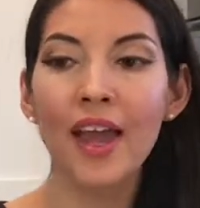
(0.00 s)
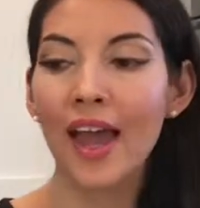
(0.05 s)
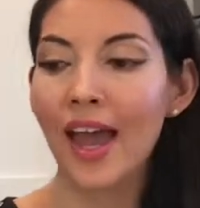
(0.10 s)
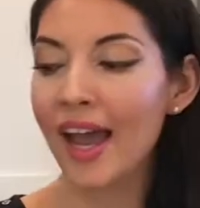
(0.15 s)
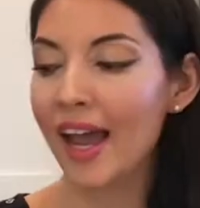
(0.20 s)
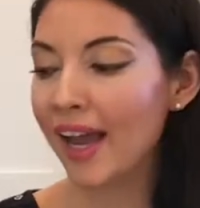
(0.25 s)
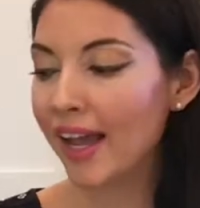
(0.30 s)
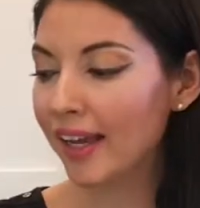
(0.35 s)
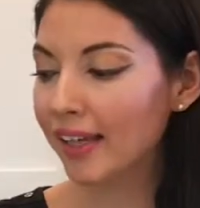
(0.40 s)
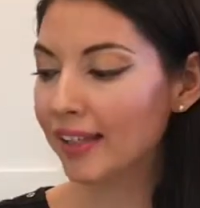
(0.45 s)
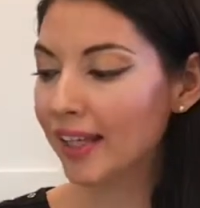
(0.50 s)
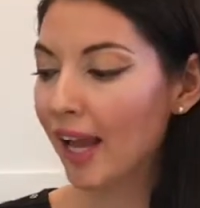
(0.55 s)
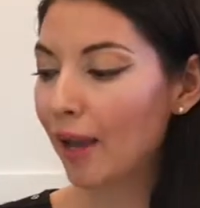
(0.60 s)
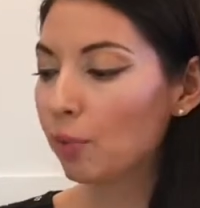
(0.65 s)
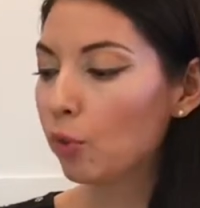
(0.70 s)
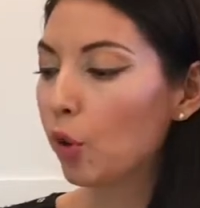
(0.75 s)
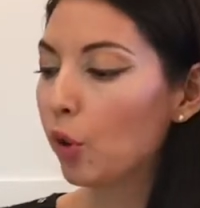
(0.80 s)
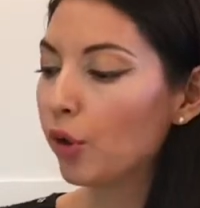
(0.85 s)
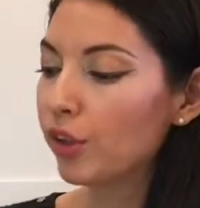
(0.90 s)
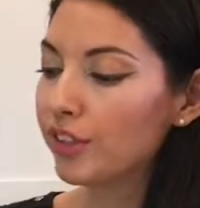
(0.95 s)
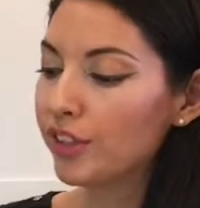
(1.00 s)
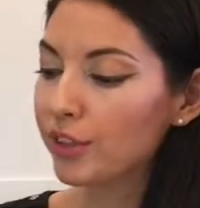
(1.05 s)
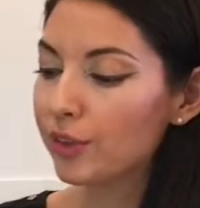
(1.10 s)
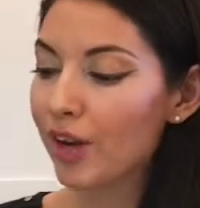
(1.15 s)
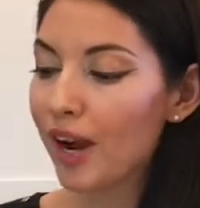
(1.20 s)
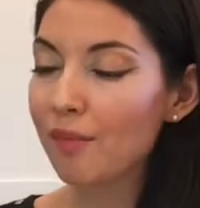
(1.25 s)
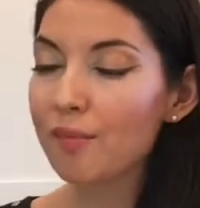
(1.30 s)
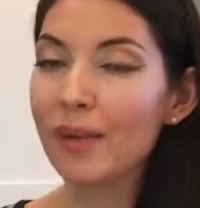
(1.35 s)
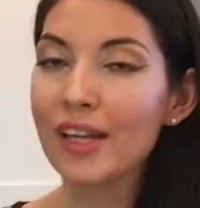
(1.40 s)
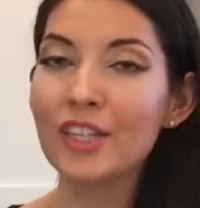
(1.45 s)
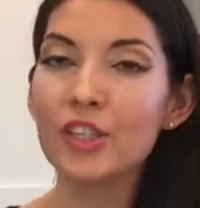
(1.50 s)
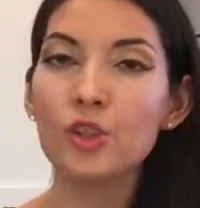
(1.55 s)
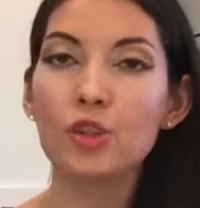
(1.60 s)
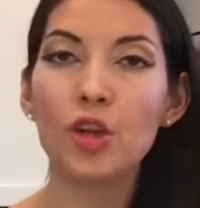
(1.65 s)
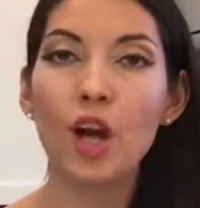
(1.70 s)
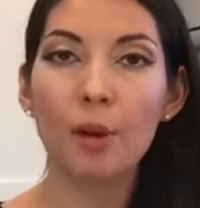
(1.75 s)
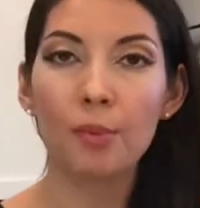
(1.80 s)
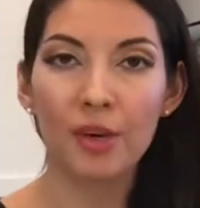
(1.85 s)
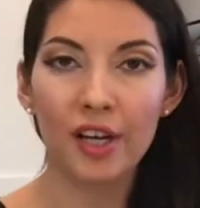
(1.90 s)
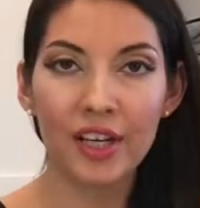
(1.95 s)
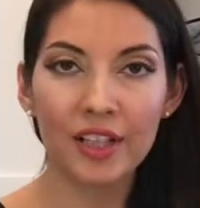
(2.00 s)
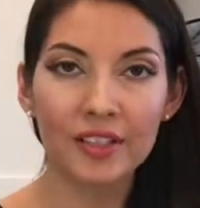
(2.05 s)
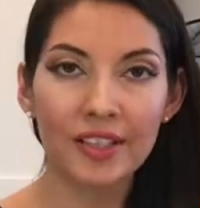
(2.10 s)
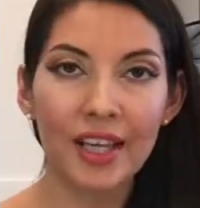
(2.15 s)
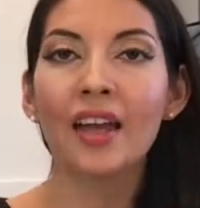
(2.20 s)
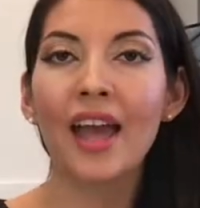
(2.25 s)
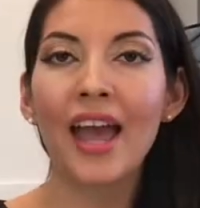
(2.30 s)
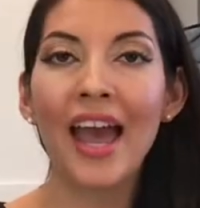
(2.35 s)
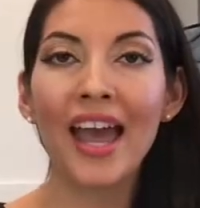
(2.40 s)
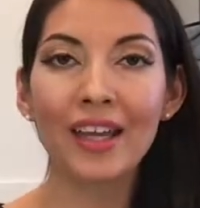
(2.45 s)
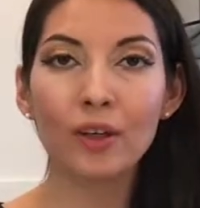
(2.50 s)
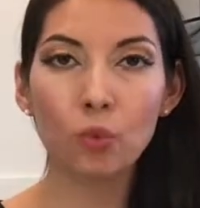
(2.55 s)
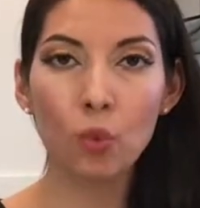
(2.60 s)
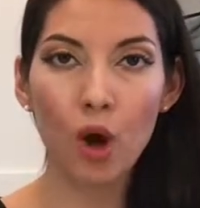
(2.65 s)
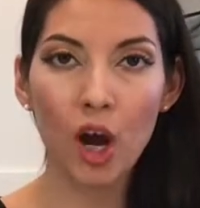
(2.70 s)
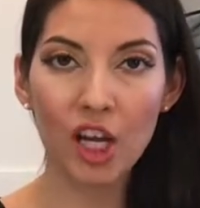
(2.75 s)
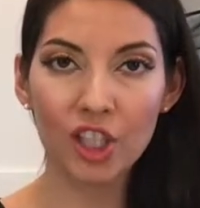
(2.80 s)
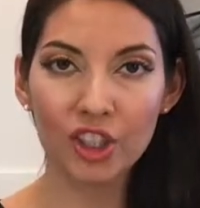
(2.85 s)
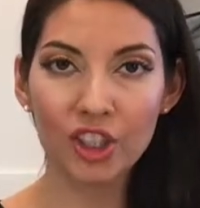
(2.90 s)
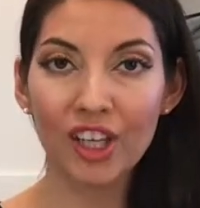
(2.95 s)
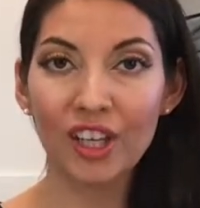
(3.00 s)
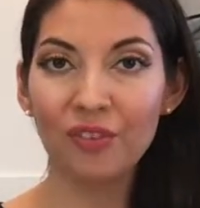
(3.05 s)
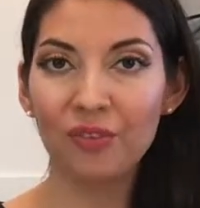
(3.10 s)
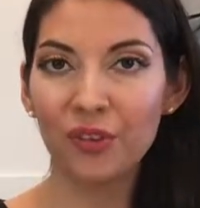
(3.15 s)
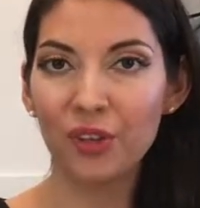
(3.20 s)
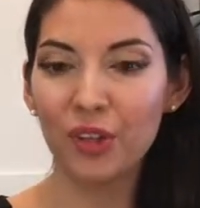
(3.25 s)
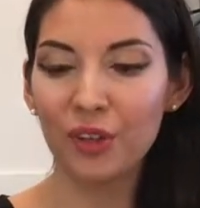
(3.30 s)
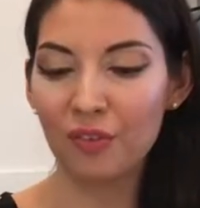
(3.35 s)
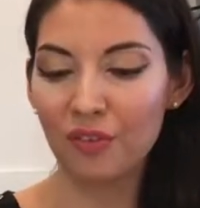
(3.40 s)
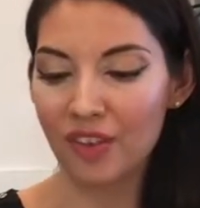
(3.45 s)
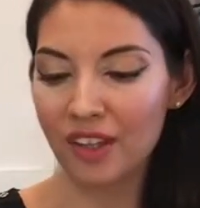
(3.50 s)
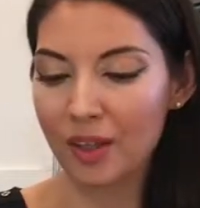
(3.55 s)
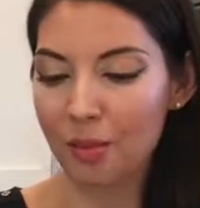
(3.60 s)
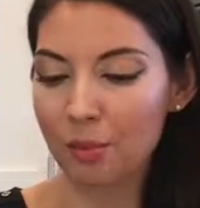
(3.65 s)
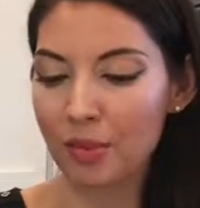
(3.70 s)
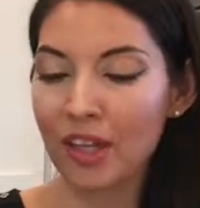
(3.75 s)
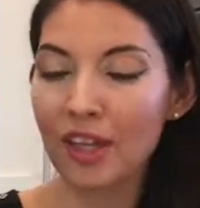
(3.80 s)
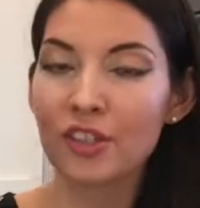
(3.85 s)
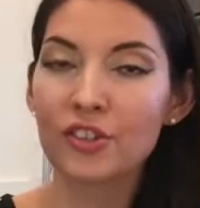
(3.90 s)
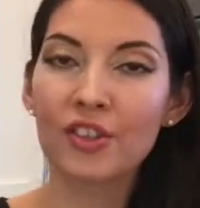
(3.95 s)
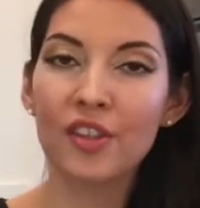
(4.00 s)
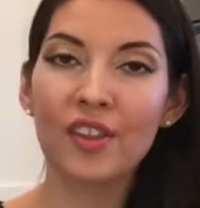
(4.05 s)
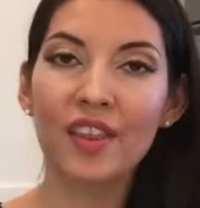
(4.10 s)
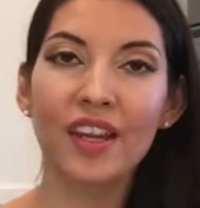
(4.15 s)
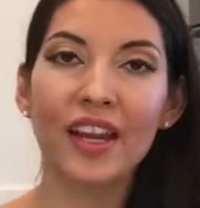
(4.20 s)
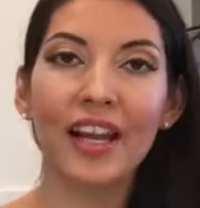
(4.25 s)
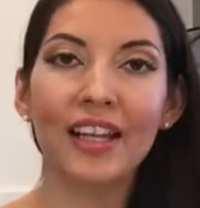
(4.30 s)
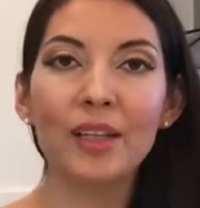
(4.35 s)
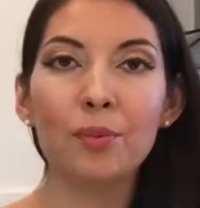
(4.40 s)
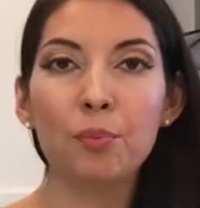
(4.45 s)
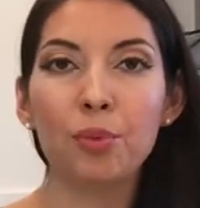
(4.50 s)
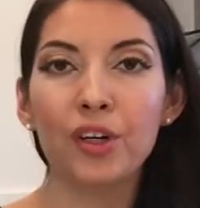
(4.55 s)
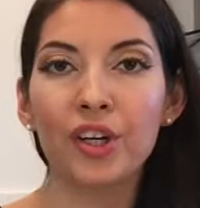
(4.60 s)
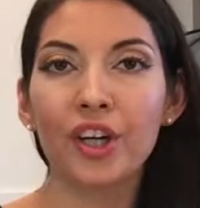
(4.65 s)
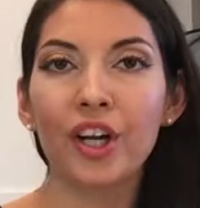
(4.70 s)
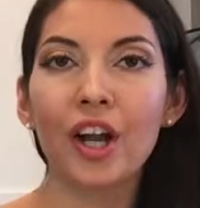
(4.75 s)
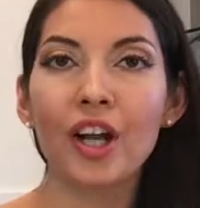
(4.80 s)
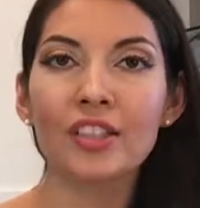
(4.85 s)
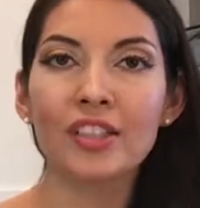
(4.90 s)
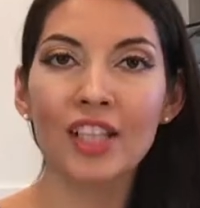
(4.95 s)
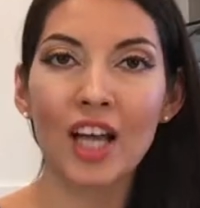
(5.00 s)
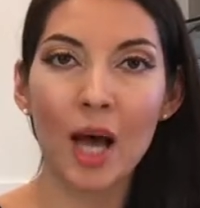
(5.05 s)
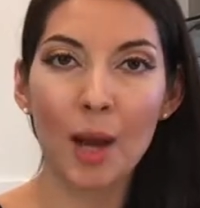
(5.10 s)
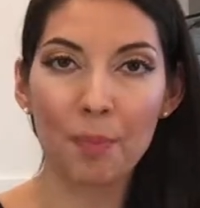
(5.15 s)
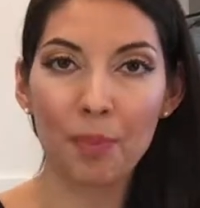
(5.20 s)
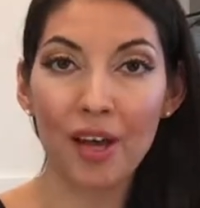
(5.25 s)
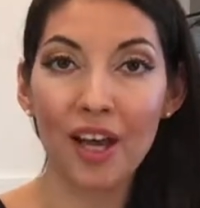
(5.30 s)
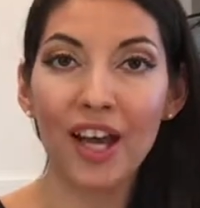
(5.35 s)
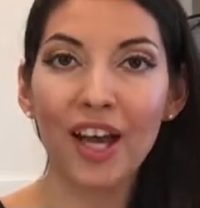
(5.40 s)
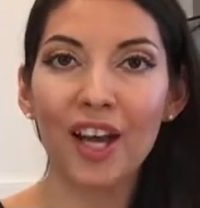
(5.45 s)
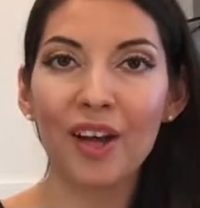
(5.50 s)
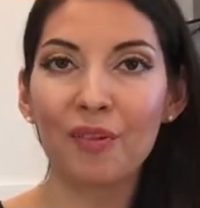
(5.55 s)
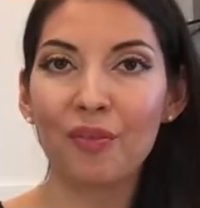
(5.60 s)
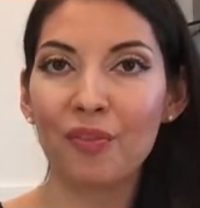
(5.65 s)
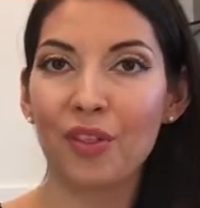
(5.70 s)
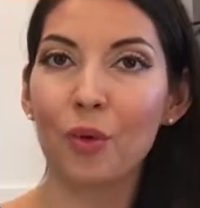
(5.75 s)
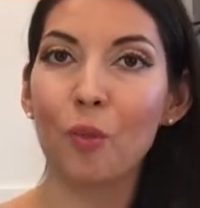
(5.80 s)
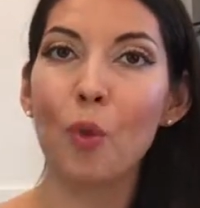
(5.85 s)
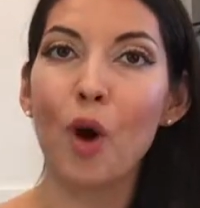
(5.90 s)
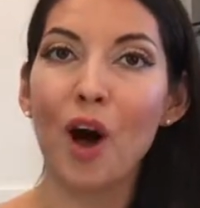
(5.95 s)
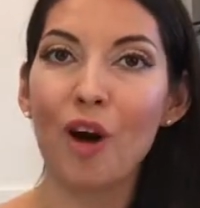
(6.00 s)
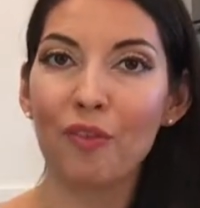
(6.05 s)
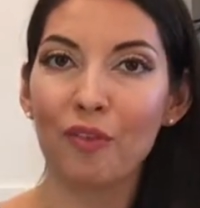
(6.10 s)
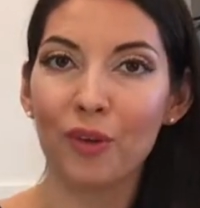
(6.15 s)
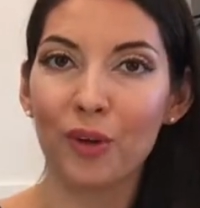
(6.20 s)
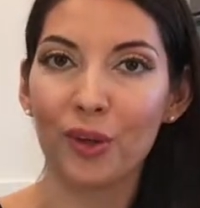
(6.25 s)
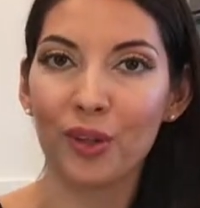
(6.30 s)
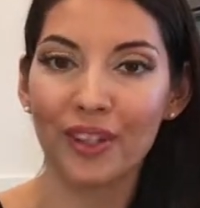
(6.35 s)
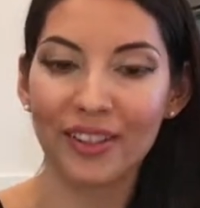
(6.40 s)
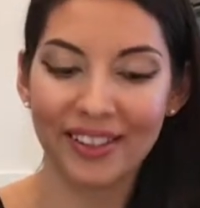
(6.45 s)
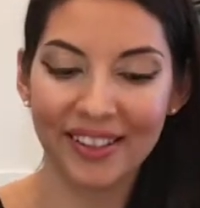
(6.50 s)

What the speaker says: and I'm going to grab my strawberries and wash a few of them so that I can put it on top of the waffle.